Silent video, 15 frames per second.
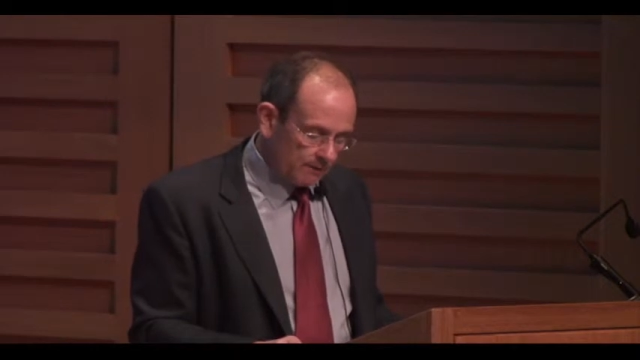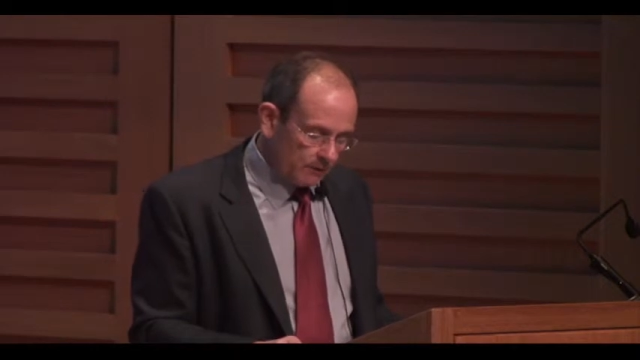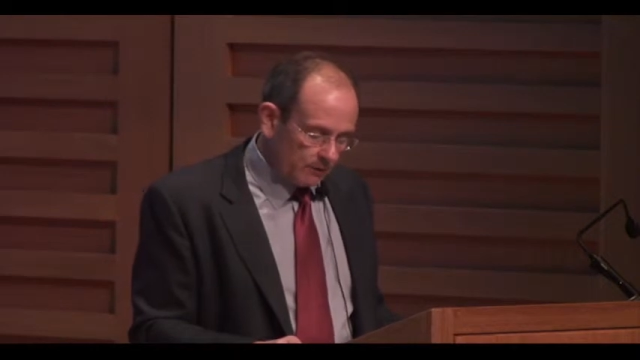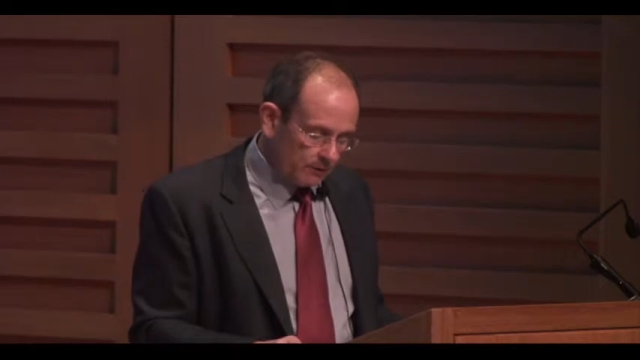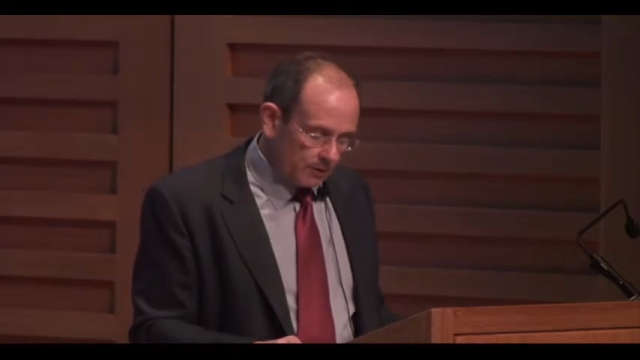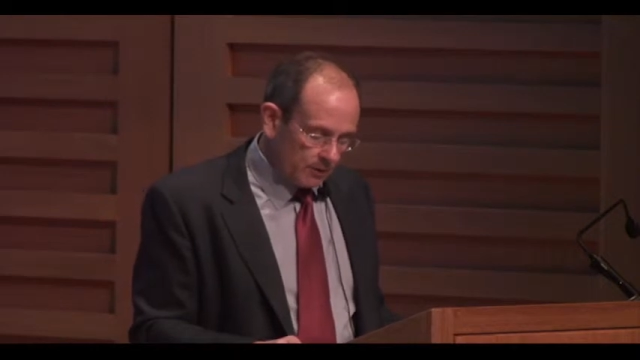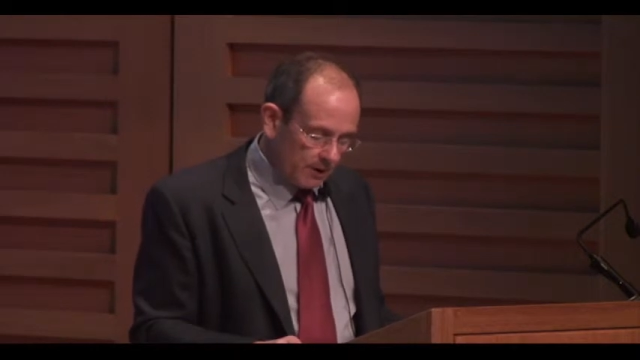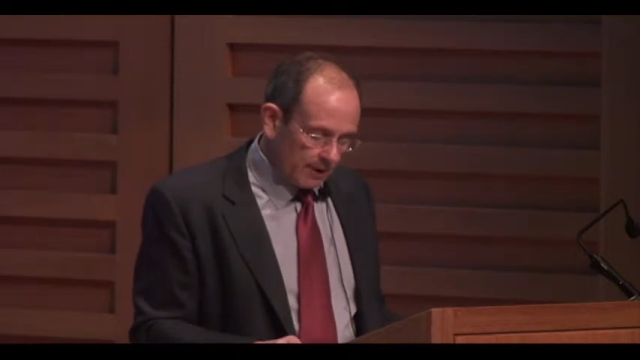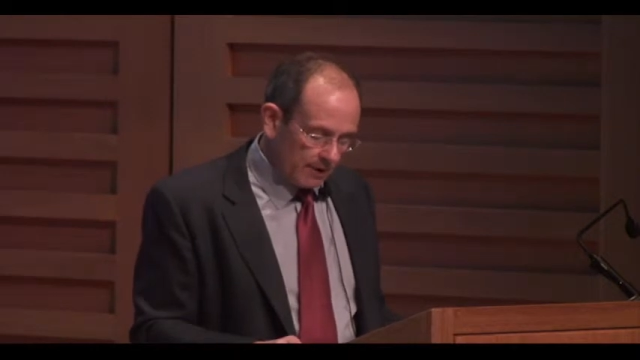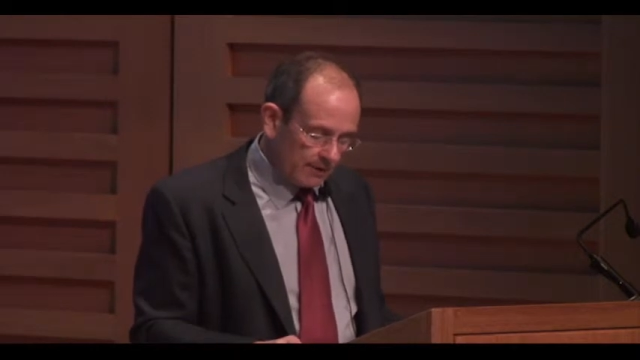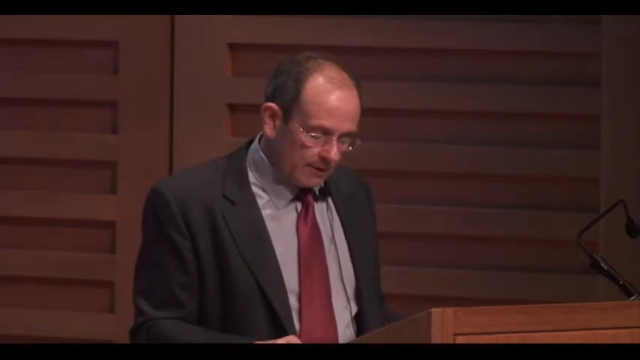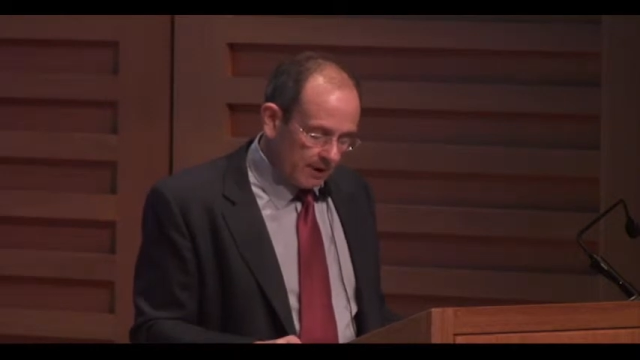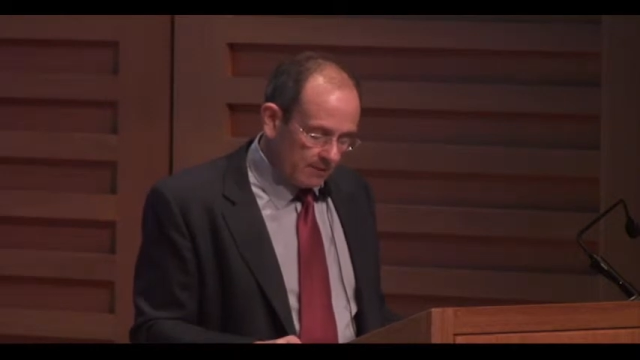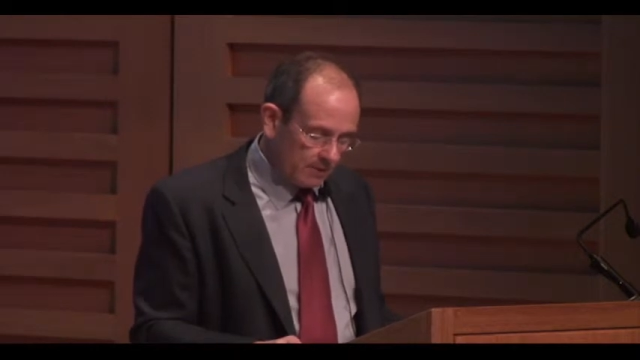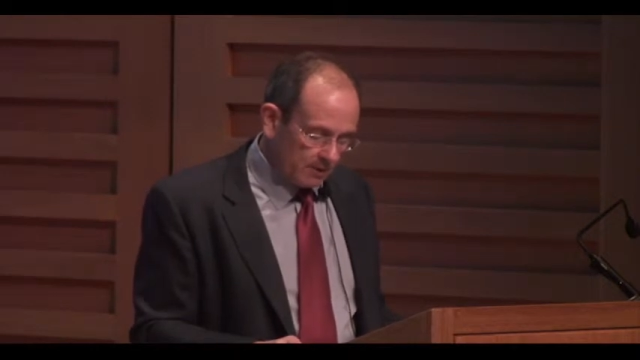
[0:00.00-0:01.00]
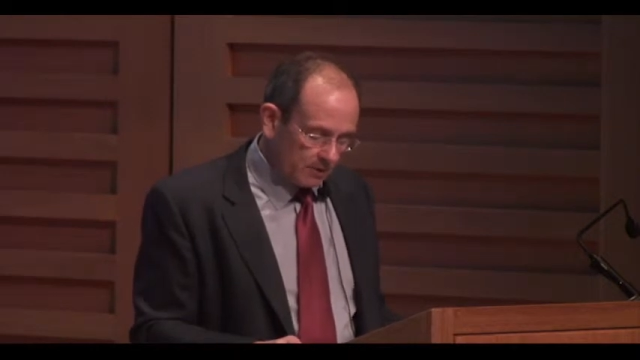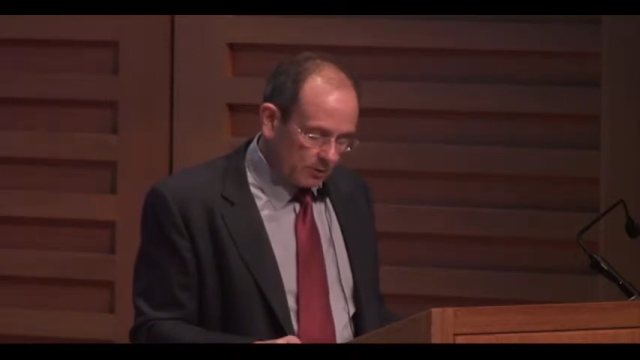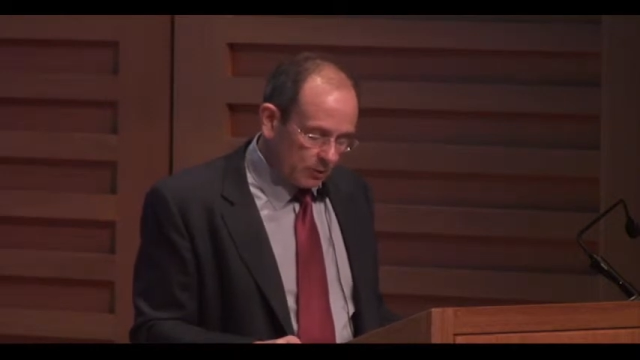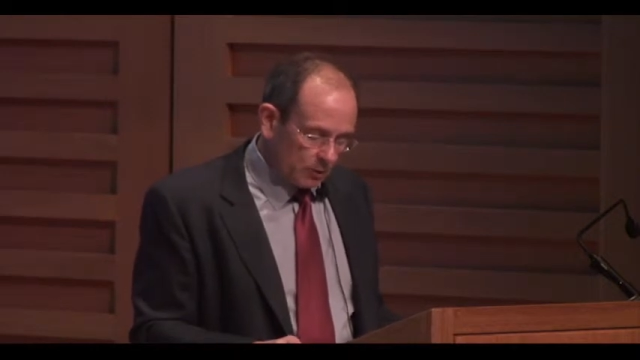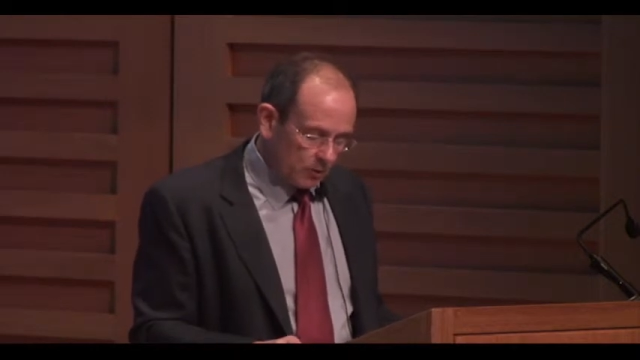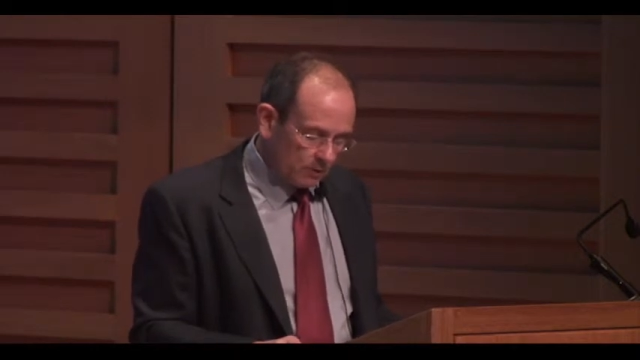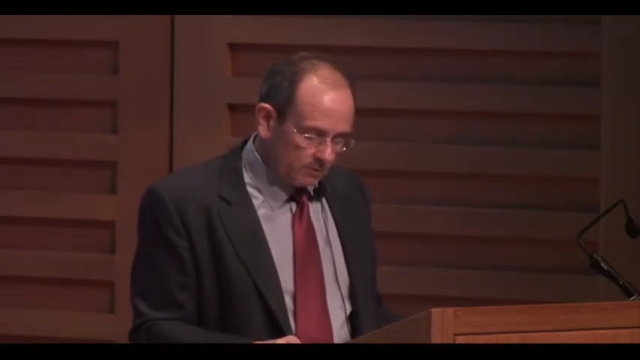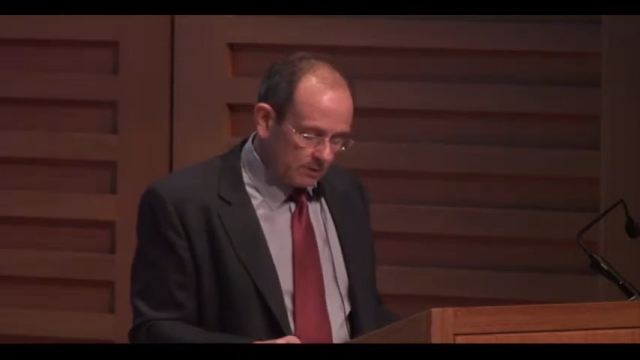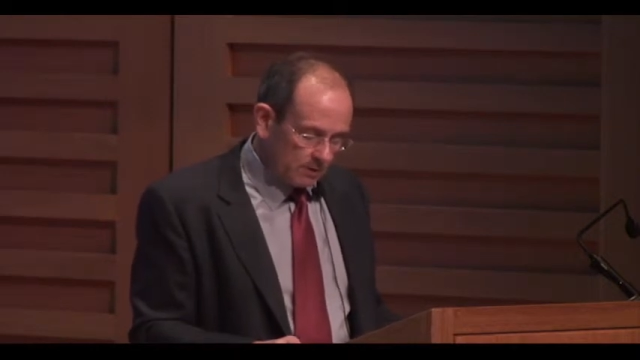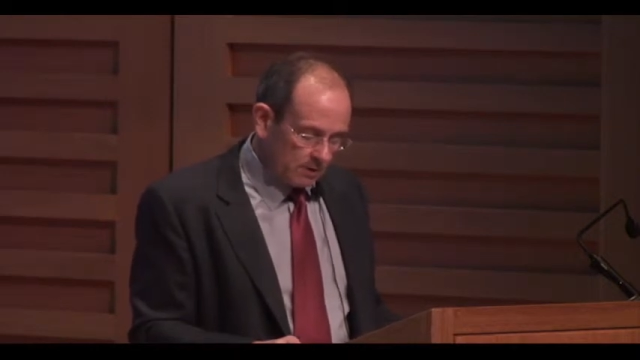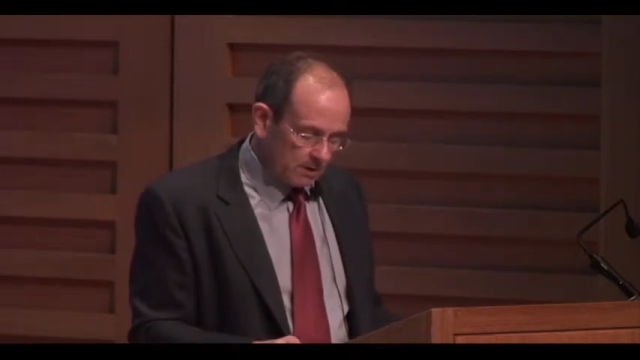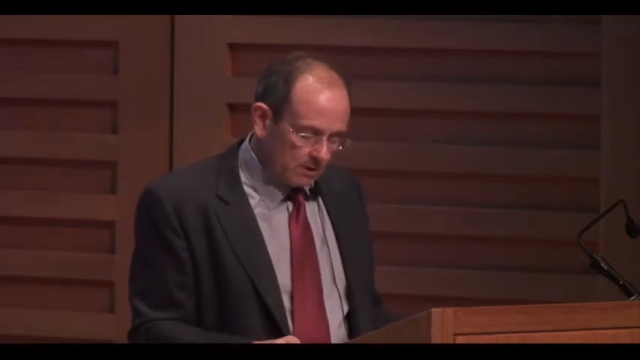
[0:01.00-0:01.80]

future economic storms,